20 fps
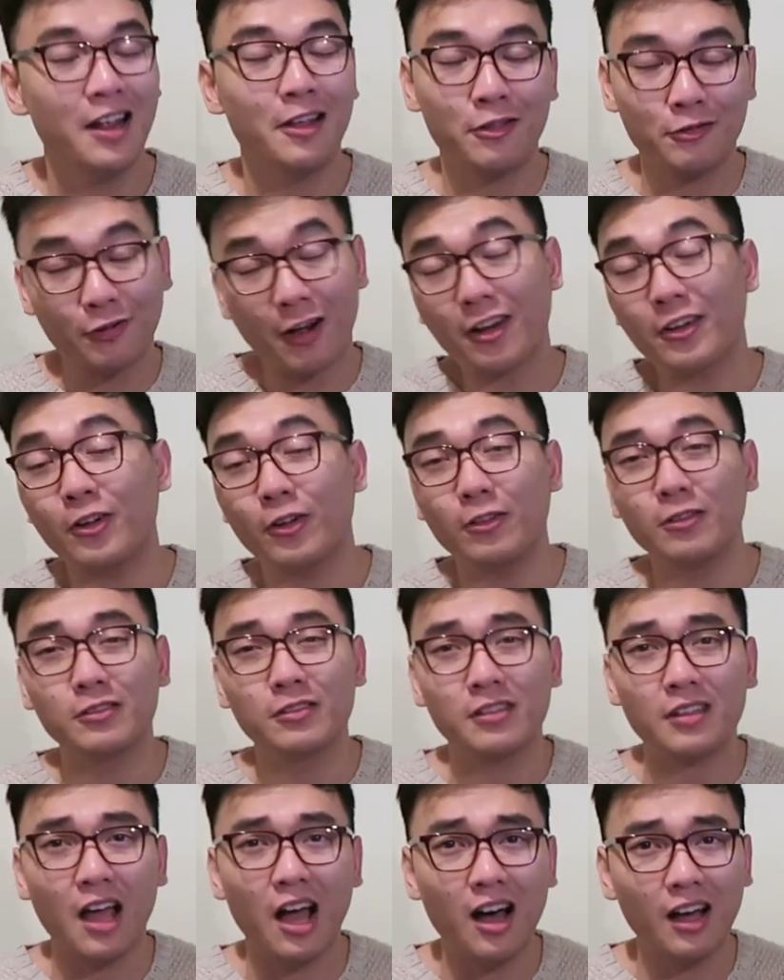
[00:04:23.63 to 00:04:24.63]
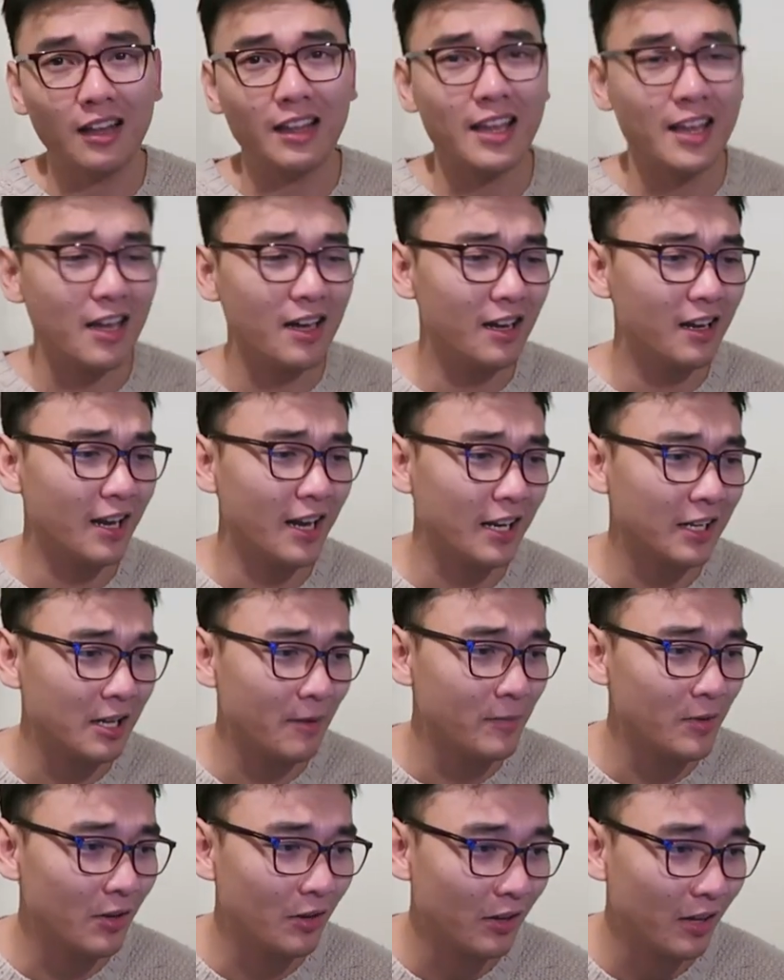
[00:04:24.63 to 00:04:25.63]
struggles earlier in the
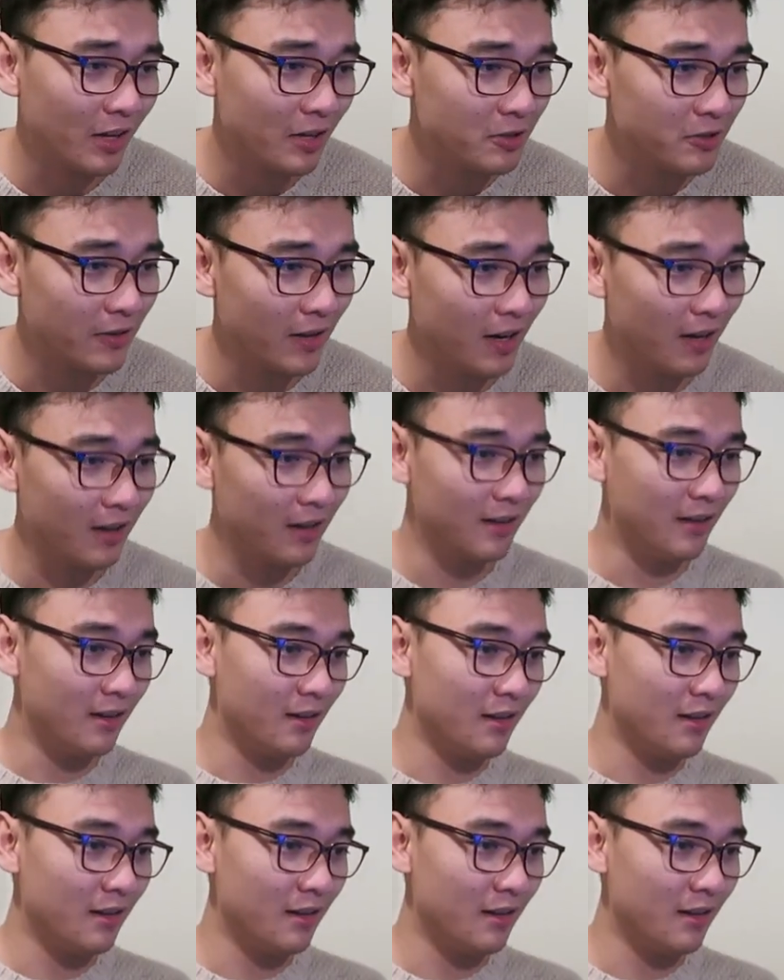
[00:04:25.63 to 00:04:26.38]
music career.